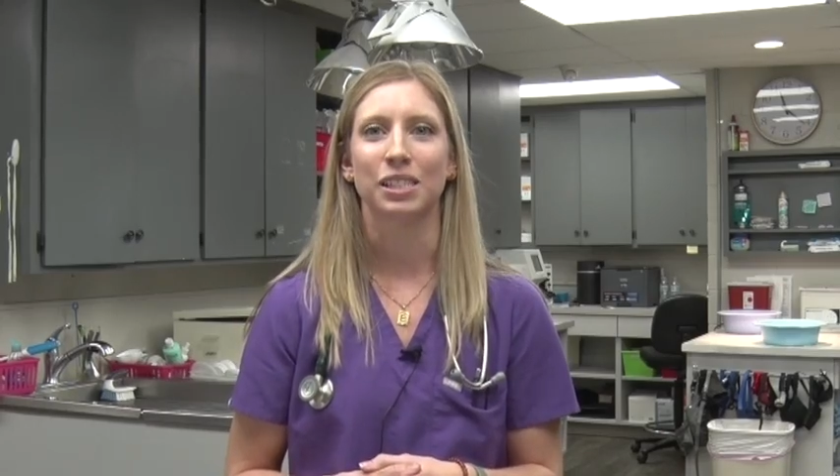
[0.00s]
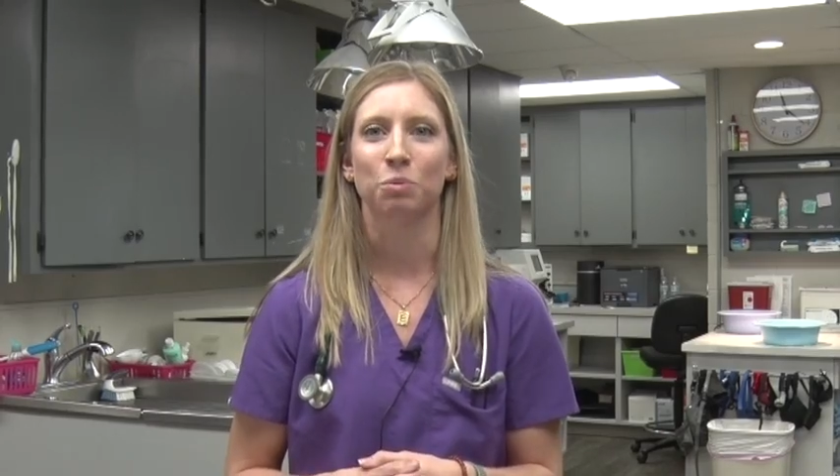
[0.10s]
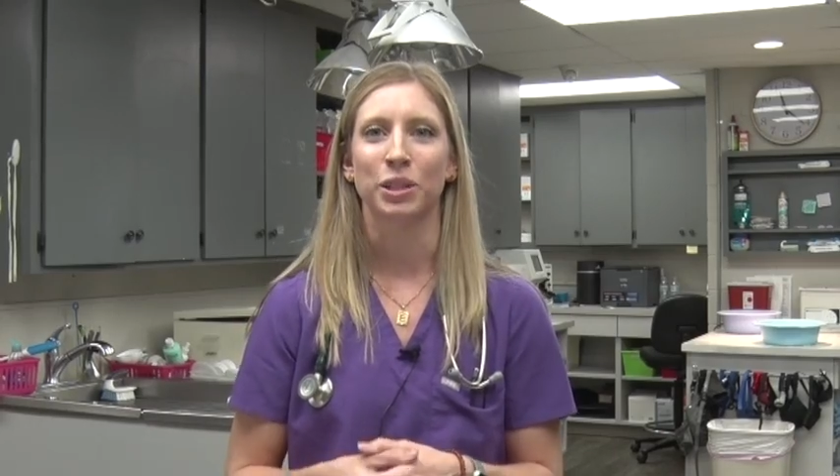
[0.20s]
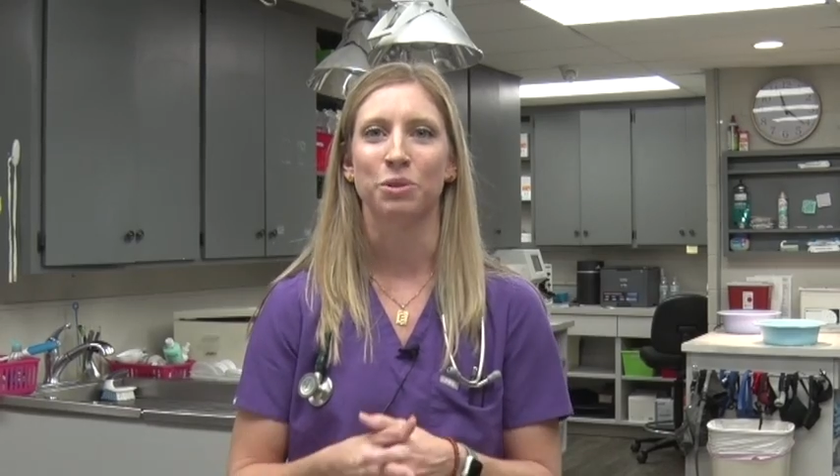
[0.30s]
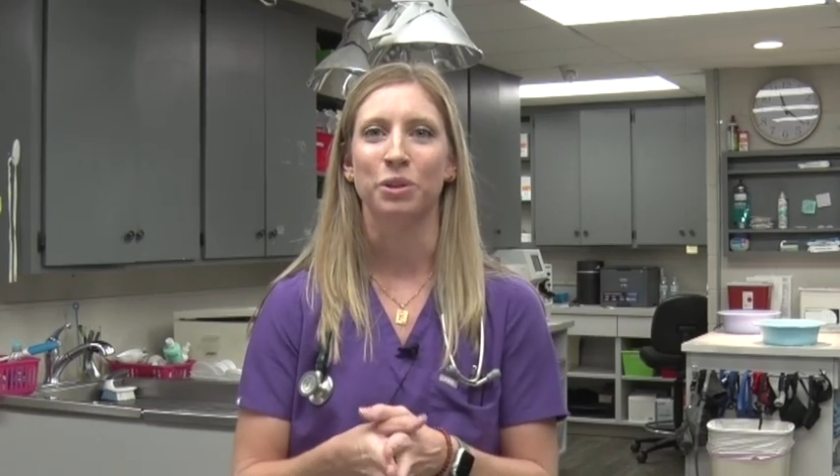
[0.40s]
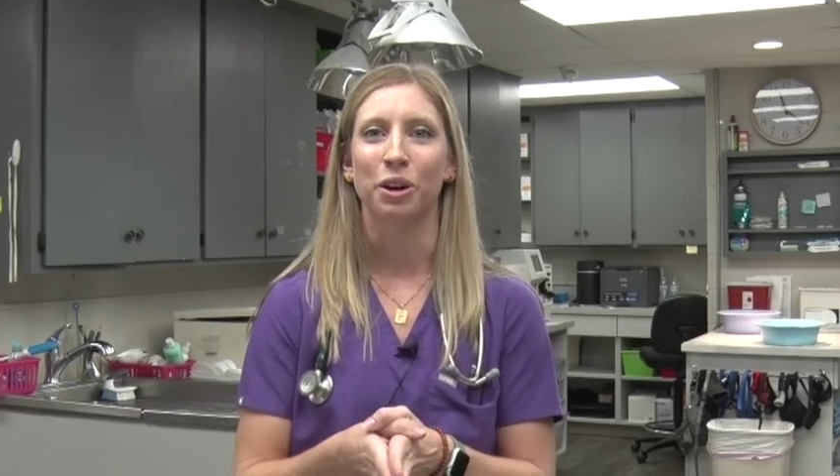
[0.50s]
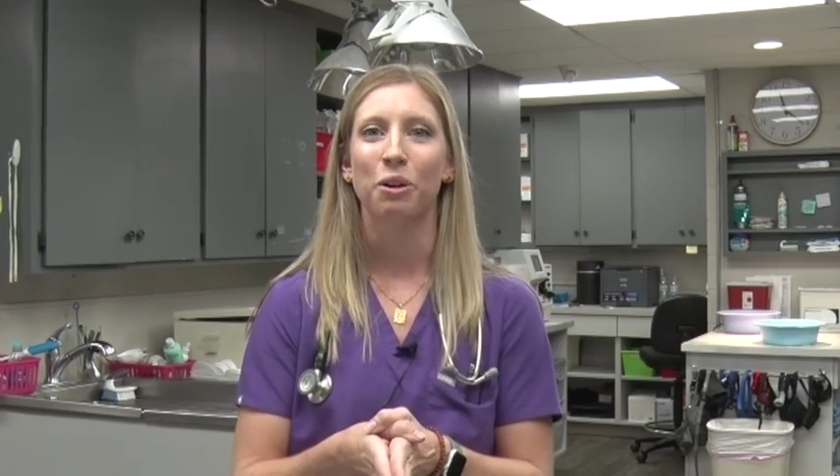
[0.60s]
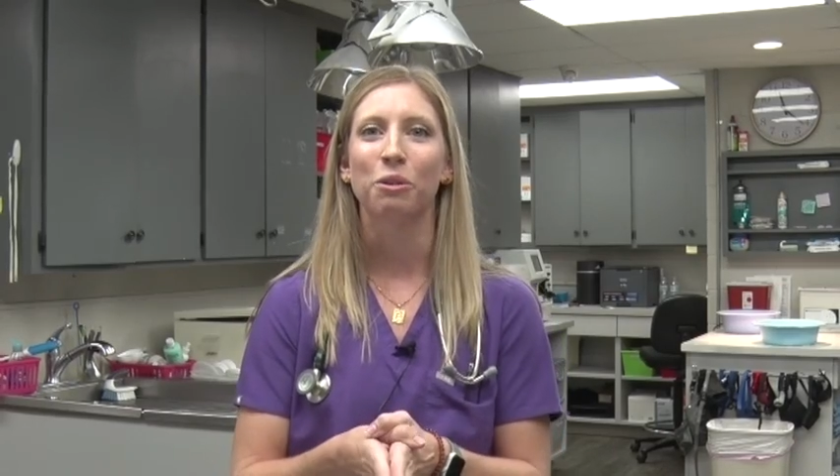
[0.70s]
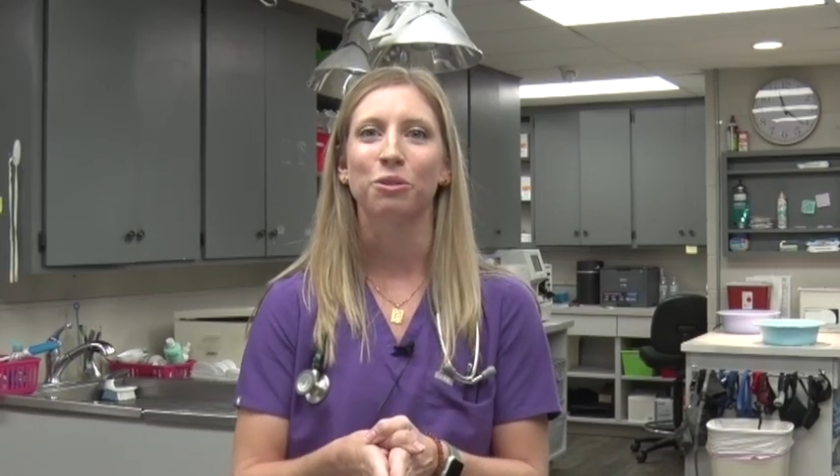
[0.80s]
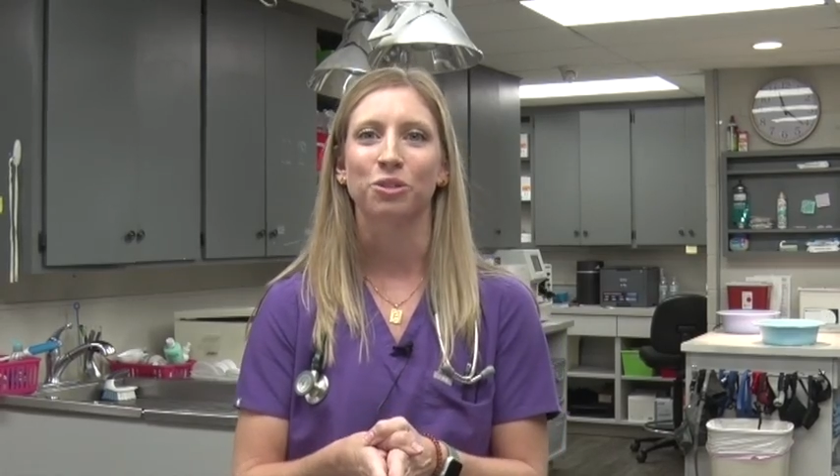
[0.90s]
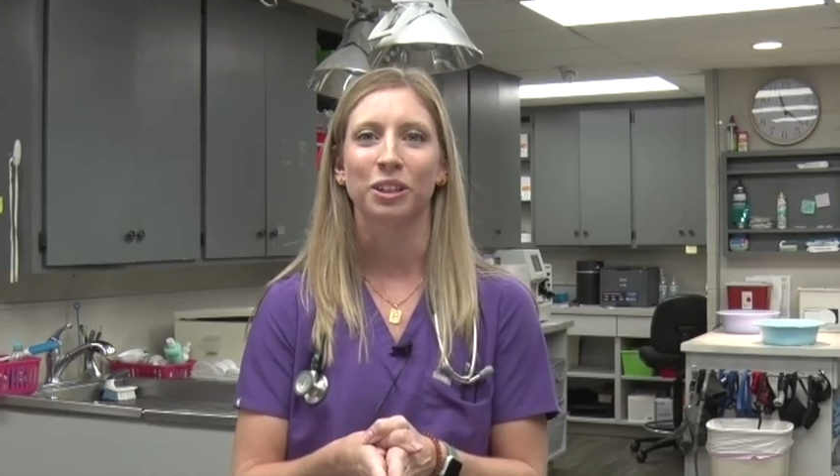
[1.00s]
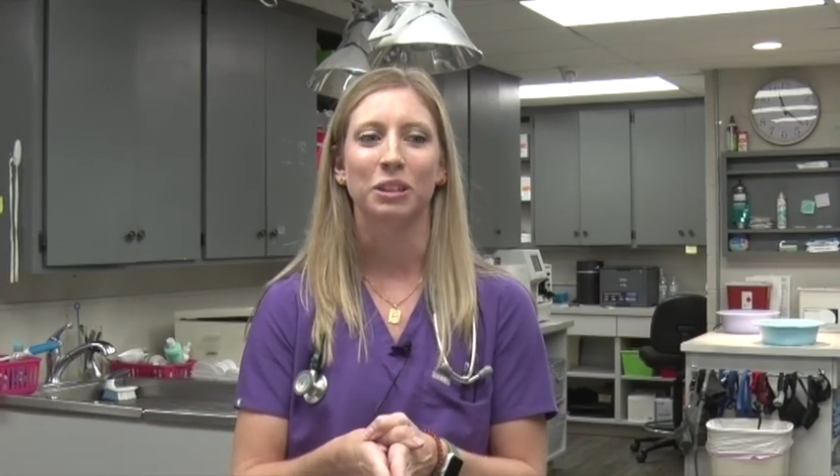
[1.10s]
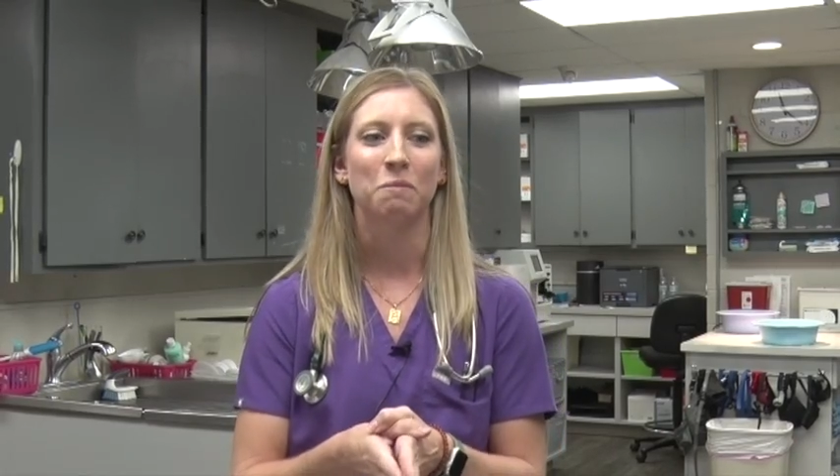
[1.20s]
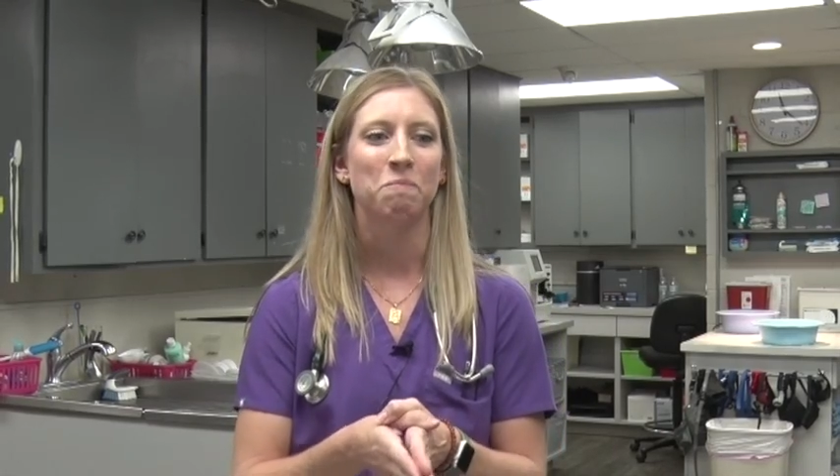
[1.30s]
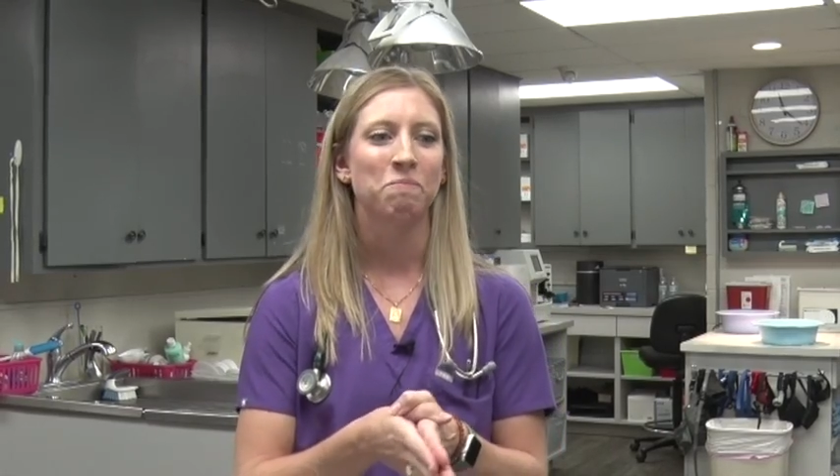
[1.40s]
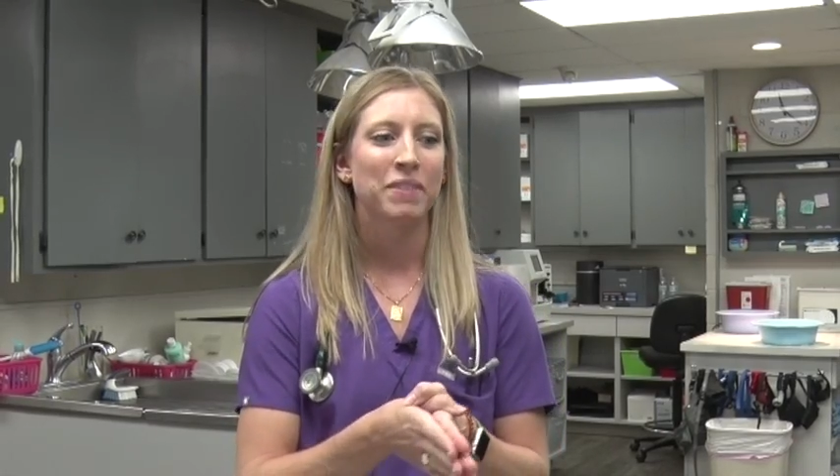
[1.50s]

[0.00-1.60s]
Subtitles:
is when you go from